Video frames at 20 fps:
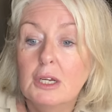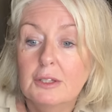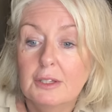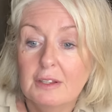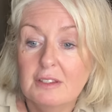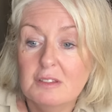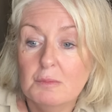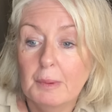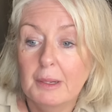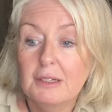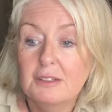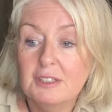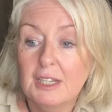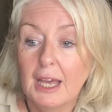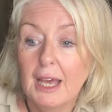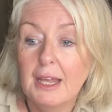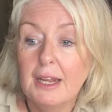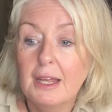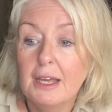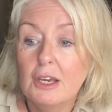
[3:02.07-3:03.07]
That's spelled
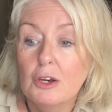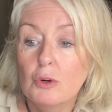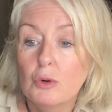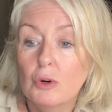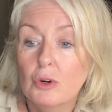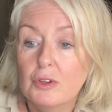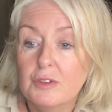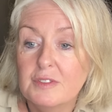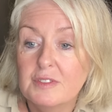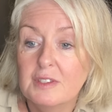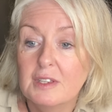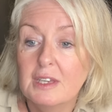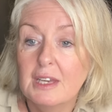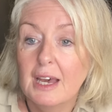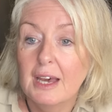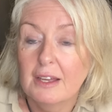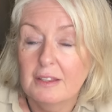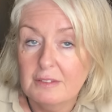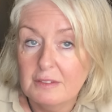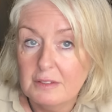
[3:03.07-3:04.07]

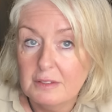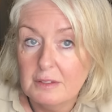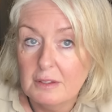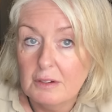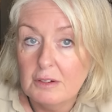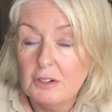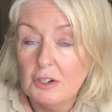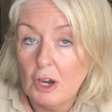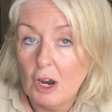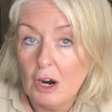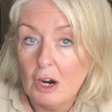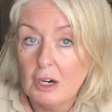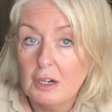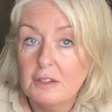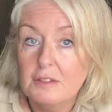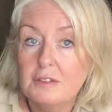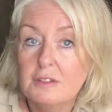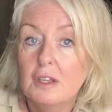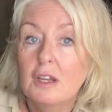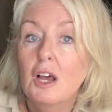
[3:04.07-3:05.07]
N-A-R-C-S,
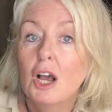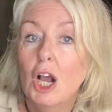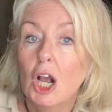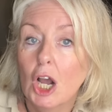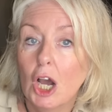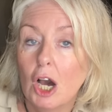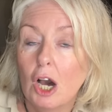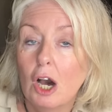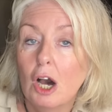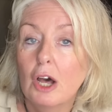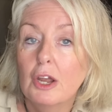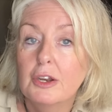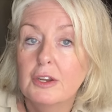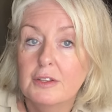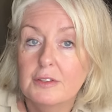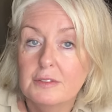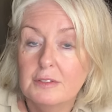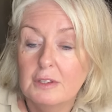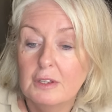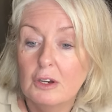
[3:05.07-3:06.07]
narcscon,
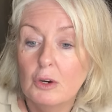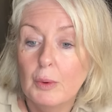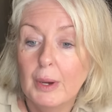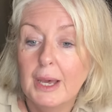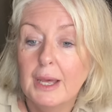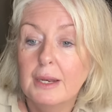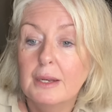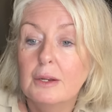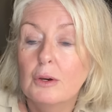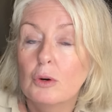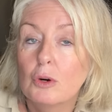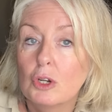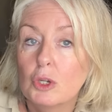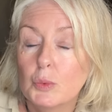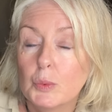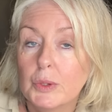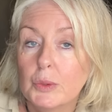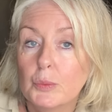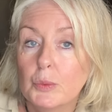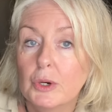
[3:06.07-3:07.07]
C-O-N, all
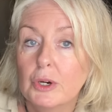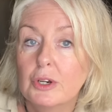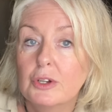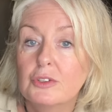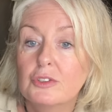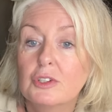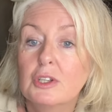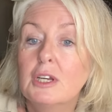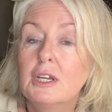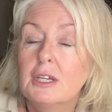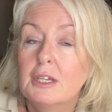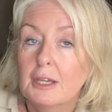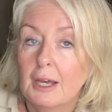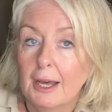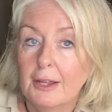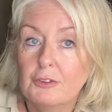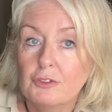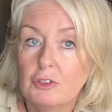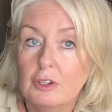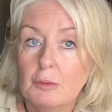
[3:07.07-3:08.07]
one word,
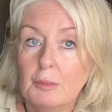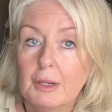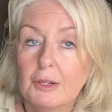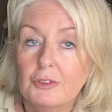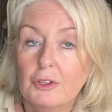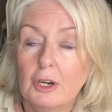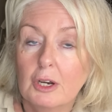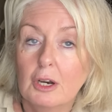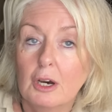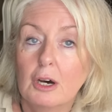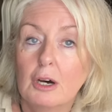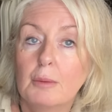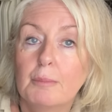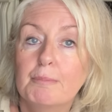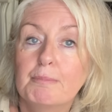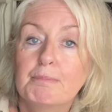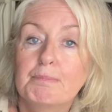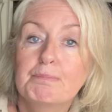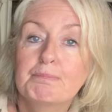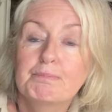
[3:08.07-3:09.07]
at gmail.com.